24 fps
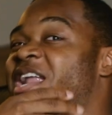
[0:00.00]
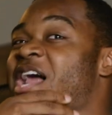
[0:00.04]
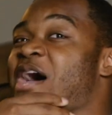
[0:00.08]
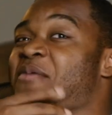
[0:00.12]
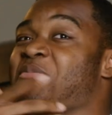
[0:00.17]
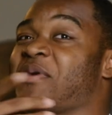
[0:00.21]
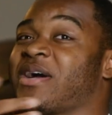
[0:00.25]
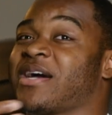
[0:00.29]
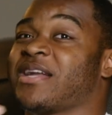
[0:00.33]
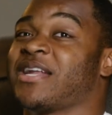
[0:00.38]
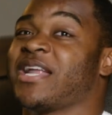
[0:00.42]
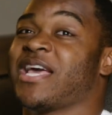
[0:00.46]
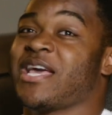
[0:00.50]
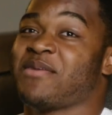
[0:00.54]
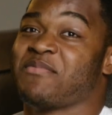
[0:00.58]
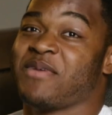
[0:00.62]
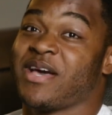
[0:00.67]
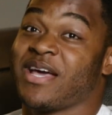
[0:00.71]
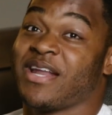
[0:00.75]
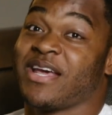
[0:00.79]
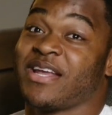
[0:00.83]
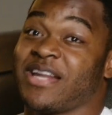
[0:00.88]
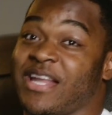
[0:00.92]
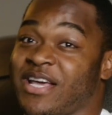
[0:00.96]
linebacker named
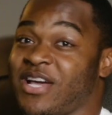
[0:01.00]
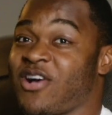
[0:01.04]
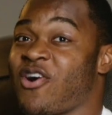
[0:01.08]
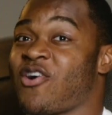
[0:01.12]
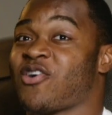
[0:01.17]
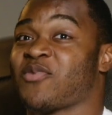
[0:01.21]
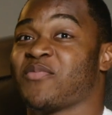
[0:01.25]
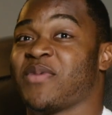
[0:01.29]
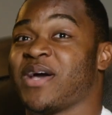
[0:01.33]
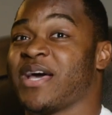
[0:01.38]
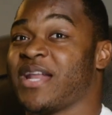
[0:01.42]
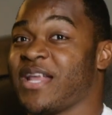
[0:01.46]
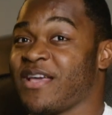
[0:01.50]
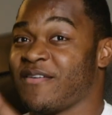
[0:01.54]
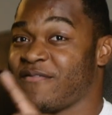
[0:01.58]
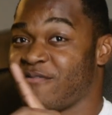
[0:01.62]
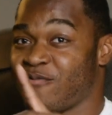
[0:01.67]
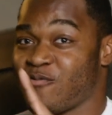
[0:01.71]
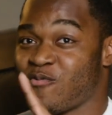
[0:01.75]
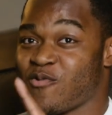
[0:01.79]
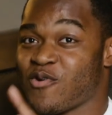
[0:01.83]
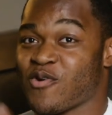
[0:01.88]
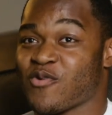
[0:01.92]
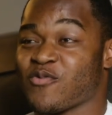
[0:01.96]
Headache. They called him Headache
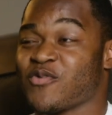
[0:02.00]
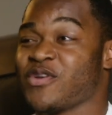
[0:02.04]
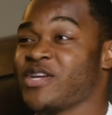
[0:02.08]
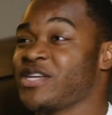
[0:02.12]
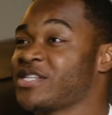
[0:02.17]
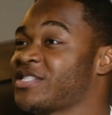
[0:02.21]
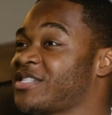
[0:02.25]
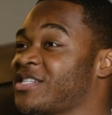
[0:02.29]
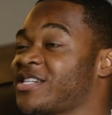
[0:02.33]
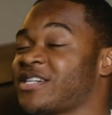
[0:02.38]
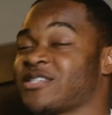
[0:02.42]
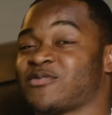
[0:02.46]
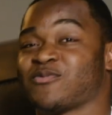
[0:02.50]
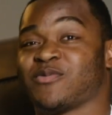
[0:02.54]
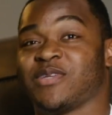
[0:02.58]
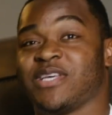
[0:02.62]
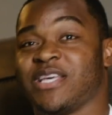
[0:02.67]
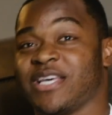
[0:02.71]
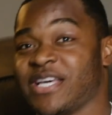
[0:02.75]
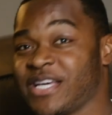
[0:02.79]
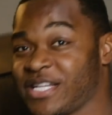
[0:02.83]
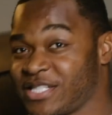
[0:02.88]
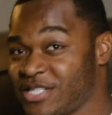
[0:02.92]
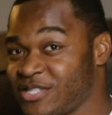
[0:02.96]
for one reason, because when
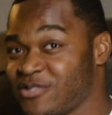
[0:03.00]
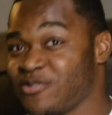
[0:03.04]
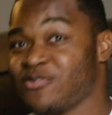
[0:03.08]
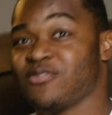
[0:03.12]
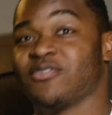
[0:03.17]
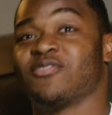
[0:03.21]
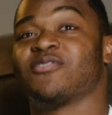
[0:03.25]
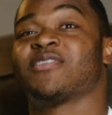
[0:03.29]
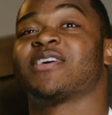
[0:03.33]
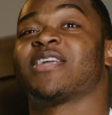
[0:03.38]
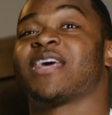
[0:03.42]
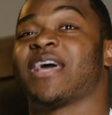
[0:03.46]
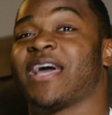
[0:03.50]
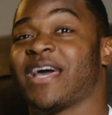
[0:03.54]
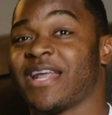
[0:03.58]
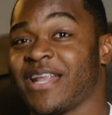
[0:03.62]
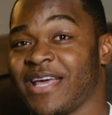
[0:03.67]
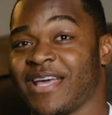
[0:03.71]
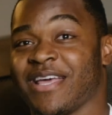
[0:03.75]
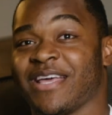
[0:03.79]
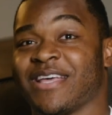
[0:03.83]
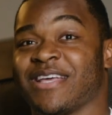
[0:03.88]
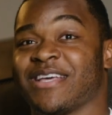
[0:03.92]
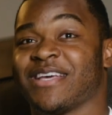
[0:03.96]
he hit you, you're going to get a
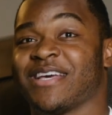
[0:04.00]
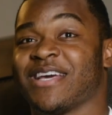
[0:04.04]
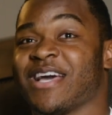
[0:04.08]
headache.